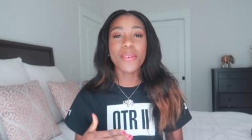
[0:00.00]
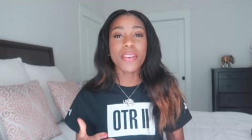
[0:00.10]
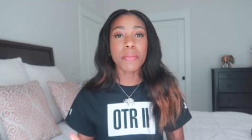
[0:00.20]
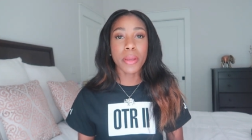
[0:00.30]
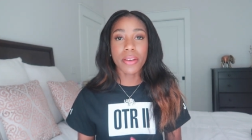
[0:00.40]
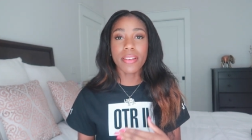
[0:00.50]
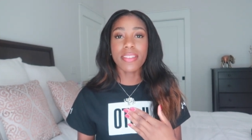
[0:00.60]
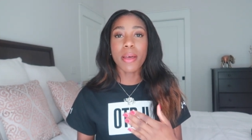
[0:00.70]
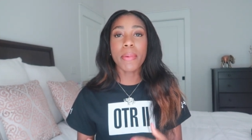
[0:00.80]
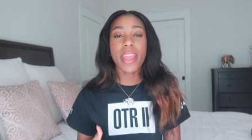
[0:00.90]
to experience
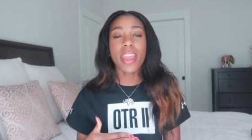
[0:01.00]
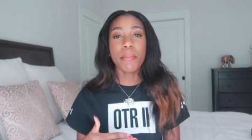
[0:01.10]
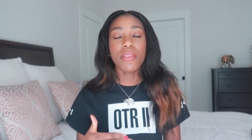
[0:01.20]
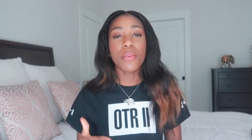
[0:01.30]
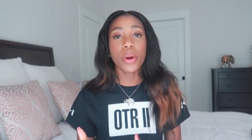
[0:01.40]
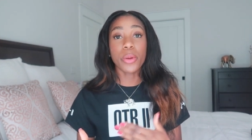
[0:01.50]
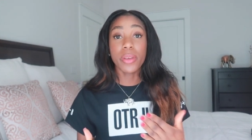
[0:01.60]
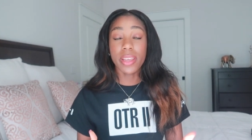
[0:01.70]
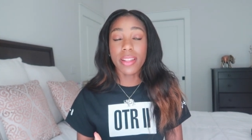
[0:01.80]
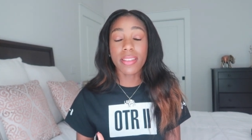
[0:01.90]
that pain before you
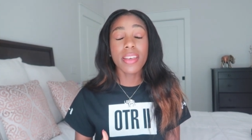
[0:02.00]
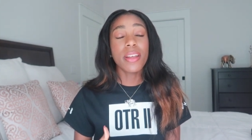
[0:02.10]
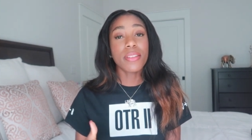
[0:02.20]
get